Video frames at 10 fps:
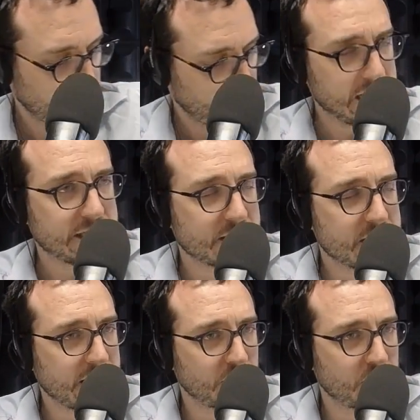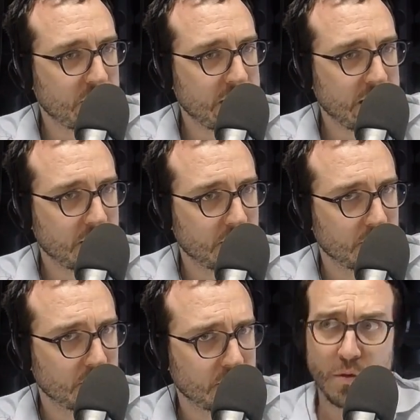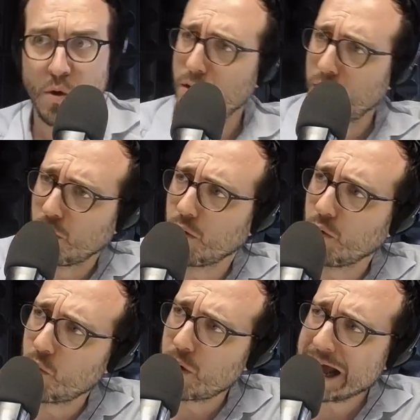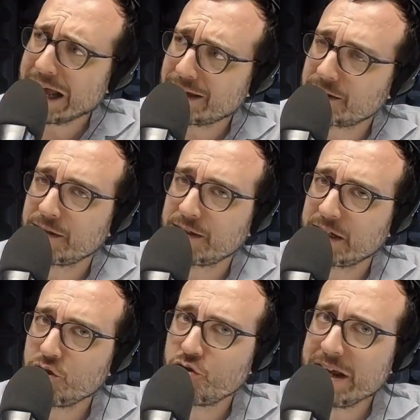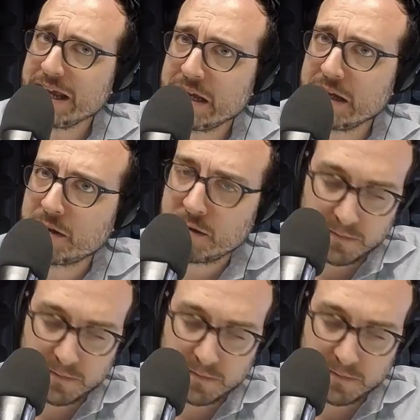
It's not green. Why isn't it green?